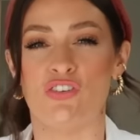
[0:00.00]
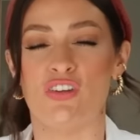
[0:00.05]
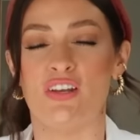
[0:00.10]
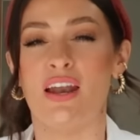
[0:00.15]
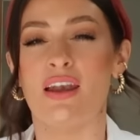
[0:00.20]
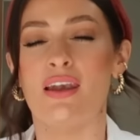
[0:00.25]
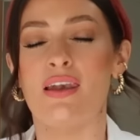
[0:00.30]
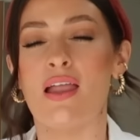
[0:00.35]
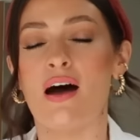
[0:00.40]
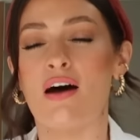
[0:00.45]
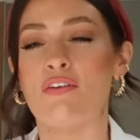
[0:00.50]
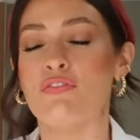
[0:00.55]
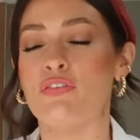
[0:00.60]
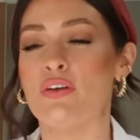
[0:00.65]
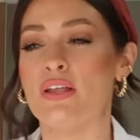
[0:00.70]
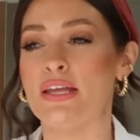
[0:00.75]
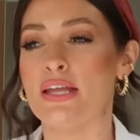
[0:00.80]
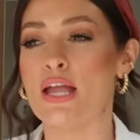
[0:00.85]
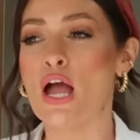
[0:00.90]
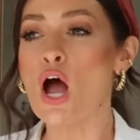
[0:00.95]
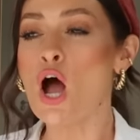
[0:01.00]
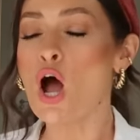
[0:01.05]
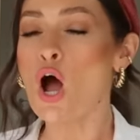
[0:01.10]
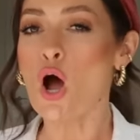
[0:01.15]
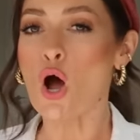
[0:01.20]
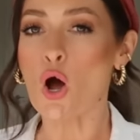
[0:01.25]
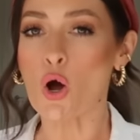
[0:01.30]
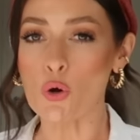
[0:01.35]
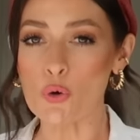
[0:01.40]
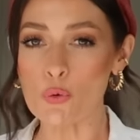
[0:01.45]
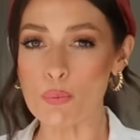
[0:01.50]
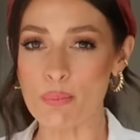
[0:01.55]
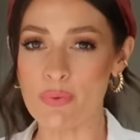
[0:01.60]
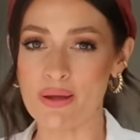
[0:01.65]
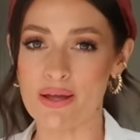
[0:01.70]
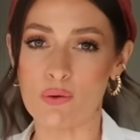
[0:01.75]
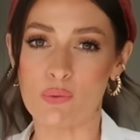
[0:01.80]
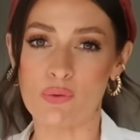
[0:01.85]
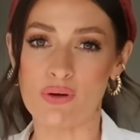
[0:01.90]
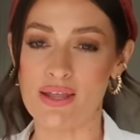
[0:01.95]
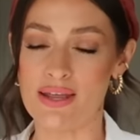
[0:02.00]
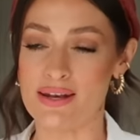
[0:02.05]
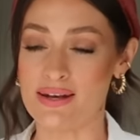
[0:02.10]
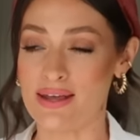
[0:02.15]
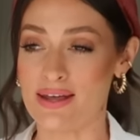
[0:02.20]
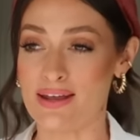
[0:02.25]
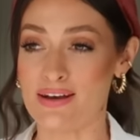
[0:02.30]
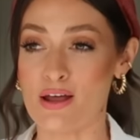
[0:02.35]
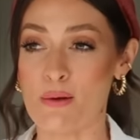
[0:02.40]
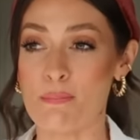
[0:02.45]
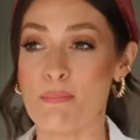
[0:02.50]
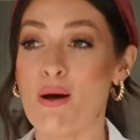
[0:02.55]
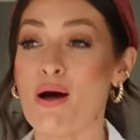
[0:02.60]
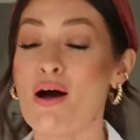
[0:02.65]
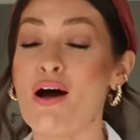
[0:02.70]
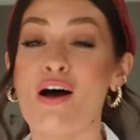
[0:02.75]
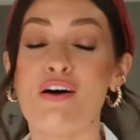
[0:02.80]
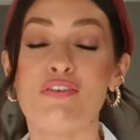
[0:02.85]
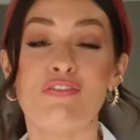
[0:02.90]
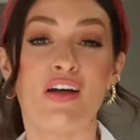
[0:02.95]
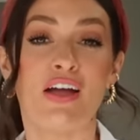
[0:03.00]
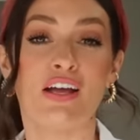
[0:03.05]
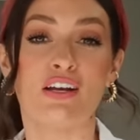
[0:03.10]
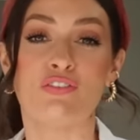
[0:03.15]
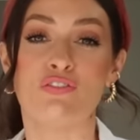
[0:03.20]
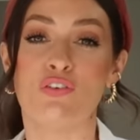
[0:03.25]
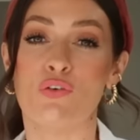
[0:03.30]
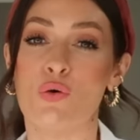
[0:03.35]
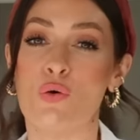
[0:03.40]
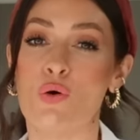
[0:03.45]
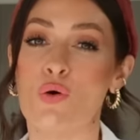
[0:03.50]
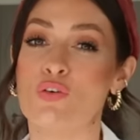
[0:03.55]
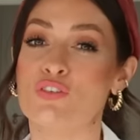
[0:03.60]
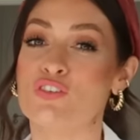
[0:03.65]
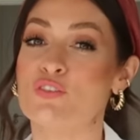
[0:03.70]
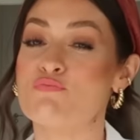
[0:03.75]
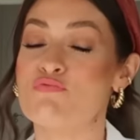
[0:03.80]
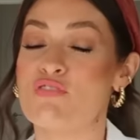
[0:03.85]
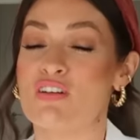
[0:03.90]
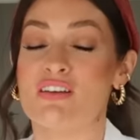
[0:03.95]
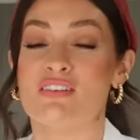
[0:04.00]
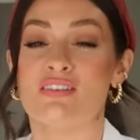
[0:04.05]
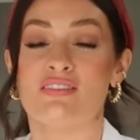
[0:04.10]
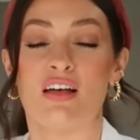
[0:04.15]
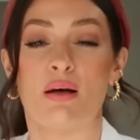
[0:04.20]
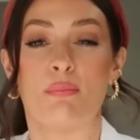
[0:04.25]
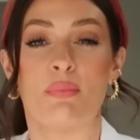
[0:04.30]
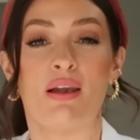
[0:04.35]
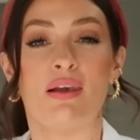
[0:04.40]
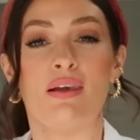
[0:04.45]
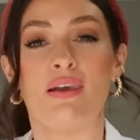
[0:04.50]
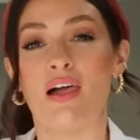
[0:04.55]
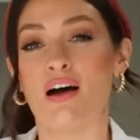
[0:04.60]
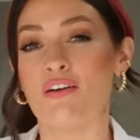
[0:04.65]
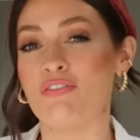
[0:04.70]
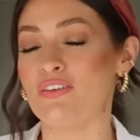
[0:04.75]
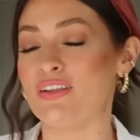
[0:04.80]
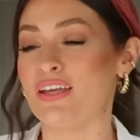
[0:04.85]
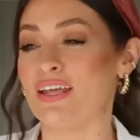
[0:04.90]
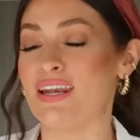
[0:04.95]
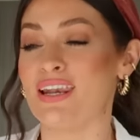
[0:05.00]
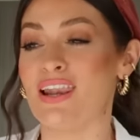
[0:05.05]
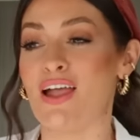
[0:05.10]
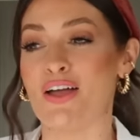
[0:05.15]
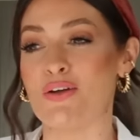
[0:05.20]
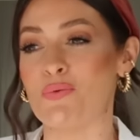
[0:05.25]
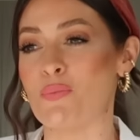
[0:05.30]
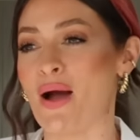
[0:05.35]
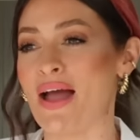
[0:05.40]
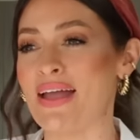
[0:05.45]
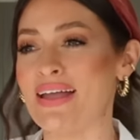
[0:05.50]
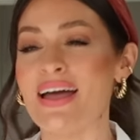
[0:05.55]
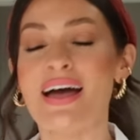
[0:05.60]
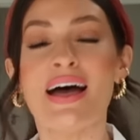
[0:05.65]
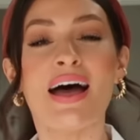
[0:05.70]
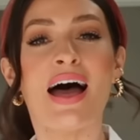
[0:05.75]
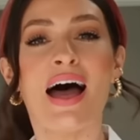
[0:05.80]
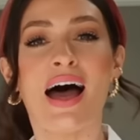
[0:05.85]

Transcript: It's in a lovely oatmeal linen, perfect for spring summer, lovely and lightweight,